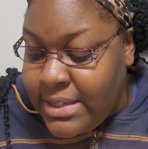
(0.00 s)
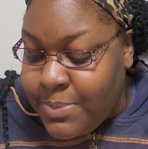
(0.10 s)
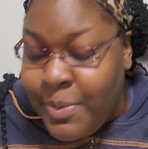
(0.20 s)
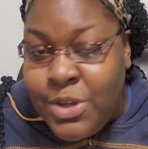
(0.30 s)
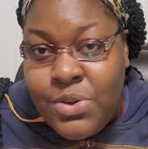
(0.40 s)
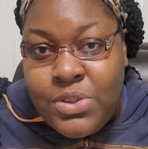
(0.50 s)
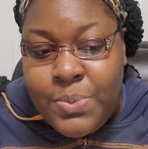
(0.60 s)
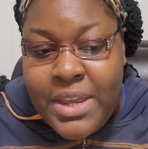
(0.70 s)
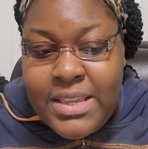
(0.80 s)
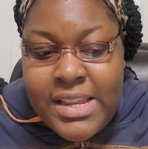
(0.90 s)

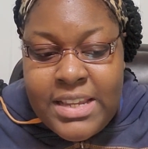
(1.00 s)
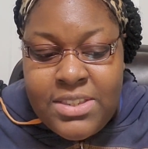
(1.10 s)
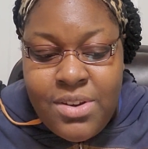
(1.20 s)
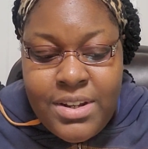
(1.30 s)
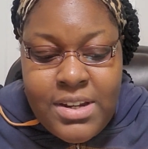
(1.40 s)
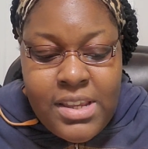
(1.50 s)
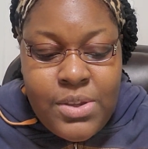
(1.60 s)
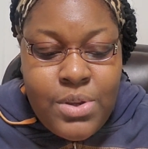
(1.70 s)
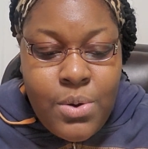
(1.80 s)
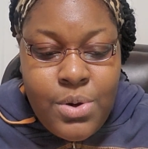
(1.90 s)
bittersweet, and it's sort of,
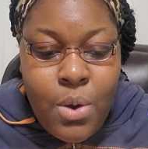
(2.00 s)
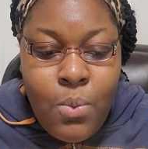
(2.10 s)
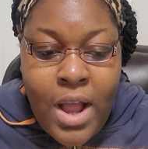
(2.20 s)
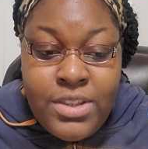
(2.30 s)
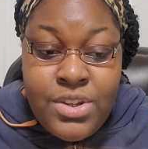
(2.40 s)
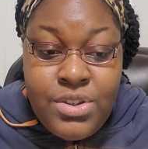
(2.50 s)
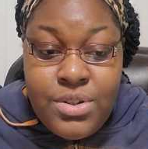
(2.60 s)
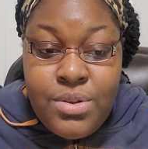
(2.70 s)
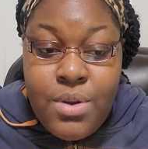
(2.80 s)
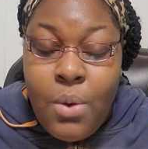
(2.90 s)
you don't know what to
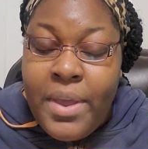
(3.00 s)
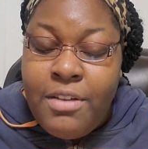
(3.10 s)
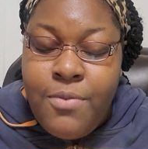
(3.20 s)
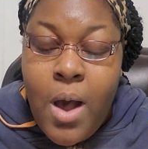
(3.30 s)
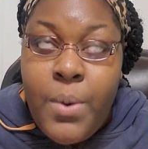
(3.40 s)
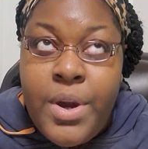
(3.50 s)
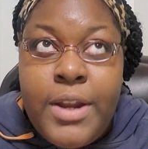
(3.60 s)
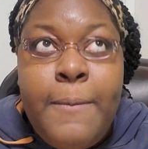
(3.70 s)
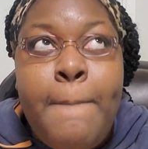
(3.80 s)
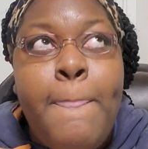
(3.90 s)
do going
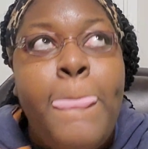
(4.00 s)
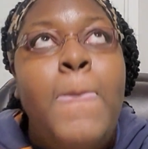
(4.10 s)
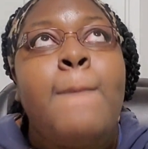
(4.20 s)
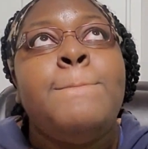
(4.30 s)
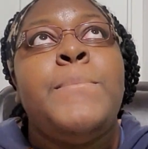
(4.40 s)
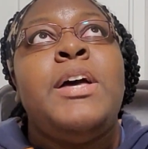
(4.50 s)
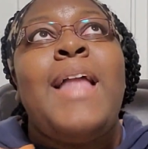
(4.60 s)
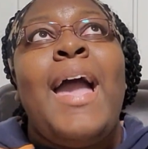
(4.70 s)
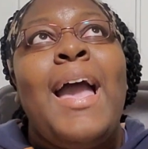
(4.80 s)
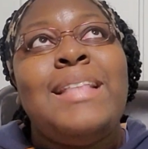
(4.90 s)
forward. But
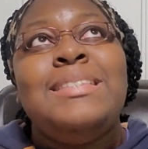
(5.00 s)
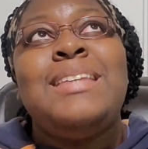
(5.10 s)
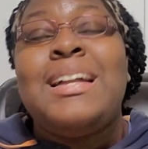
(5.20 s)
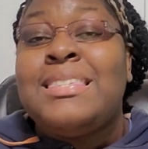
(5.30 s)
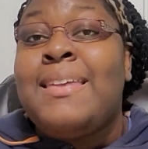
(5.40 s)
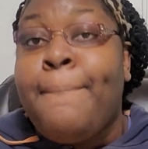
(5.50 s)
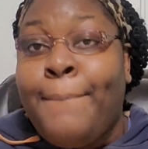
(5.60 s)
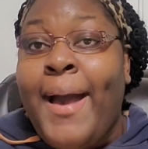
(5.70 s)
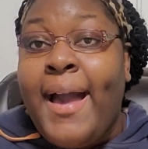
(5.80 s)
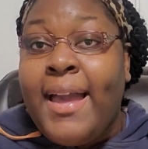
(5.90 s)
I had to take a step
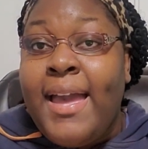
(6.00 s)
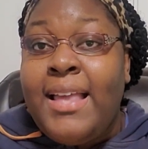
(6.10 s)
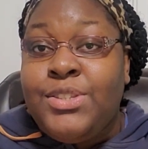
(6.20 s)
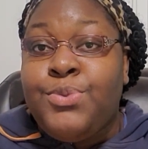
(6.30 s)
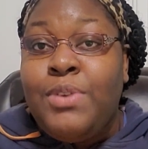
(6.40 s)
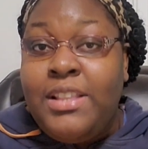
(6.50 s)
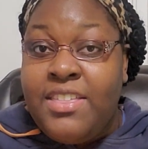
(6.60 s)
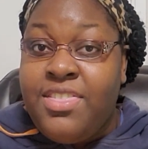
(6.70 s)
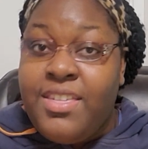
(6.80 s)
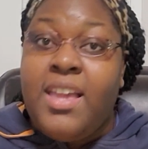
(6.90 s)
back and to really
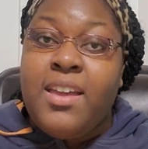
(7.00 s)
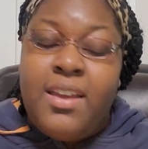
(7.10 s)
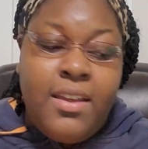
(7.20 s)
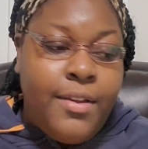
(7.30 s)
think